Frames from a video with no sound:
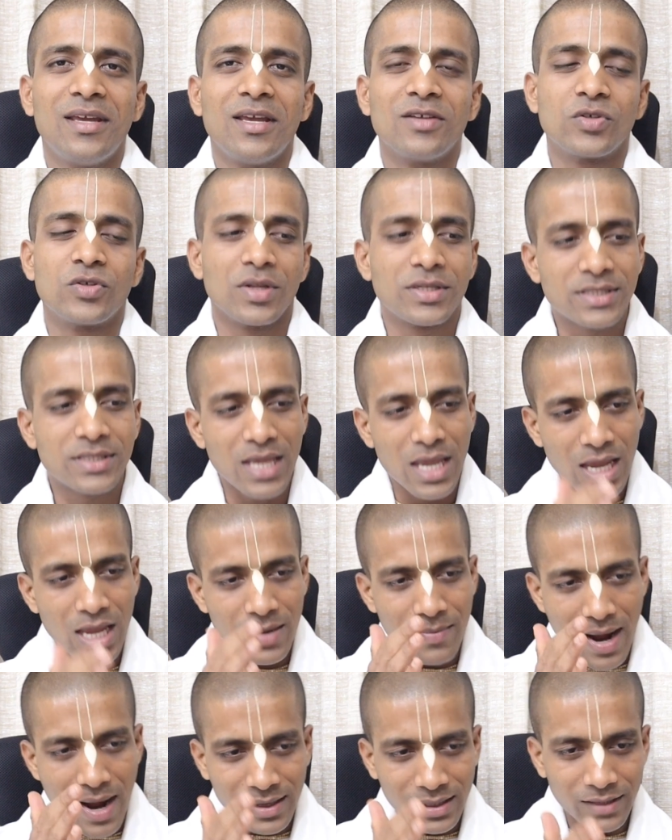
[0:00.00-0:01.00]
So,
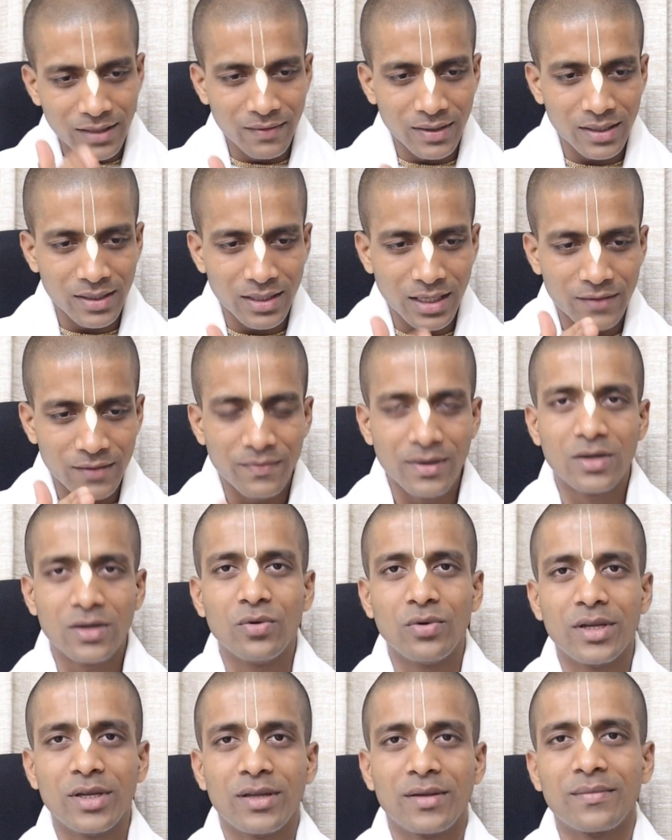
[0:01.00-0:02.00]
same activity that we are
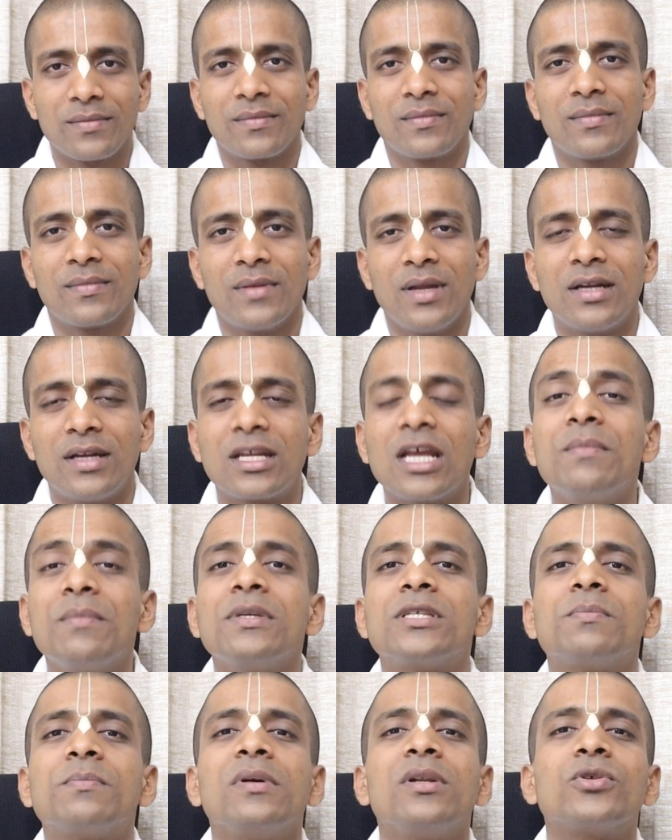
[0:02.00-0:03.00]
doing, it can be
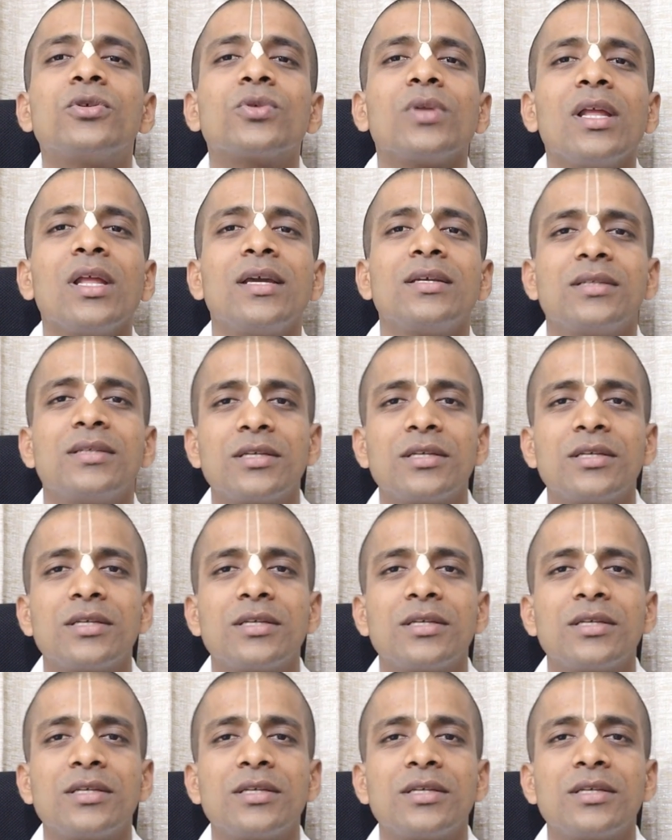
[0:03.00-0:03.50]
spiritualized.